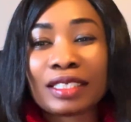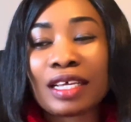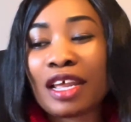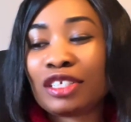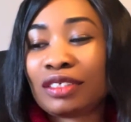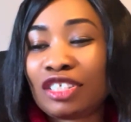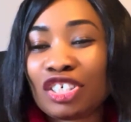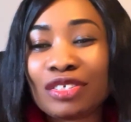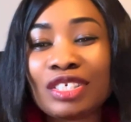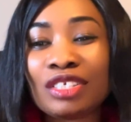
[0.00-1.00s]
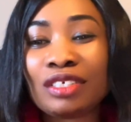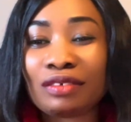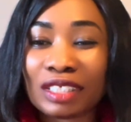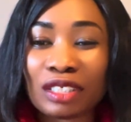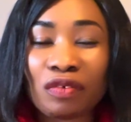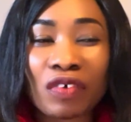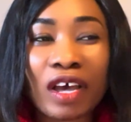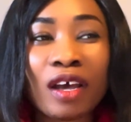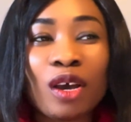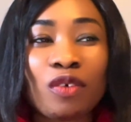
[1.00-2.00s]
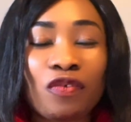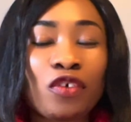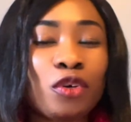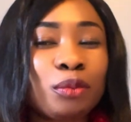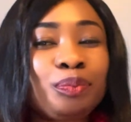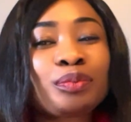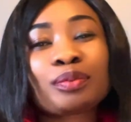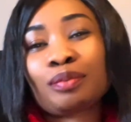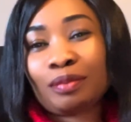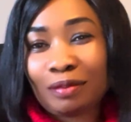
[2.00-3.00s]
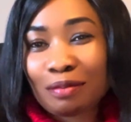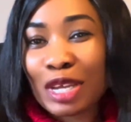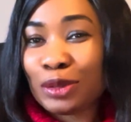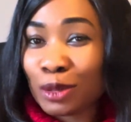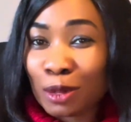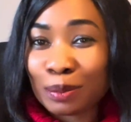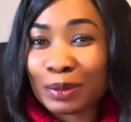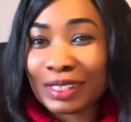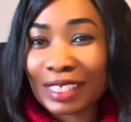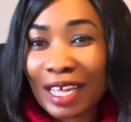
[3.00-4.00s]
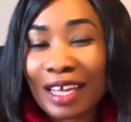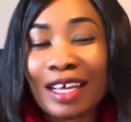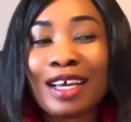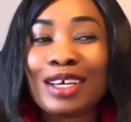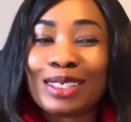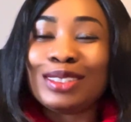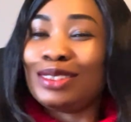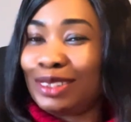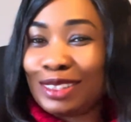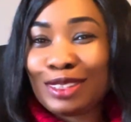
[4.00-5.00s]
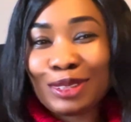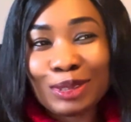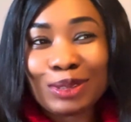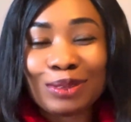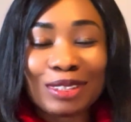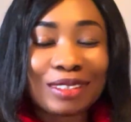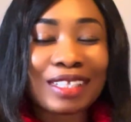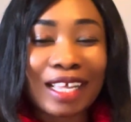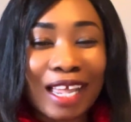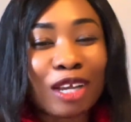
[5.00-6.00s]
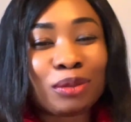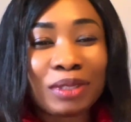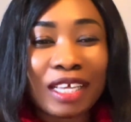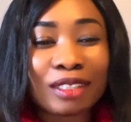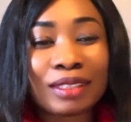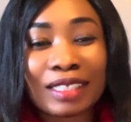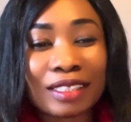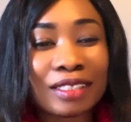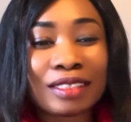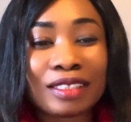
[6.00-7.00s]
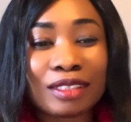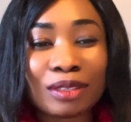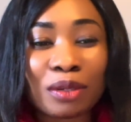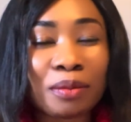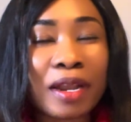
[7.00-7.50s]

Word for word: started changing the receiver from my new computer to the old one so that I could get certain things done.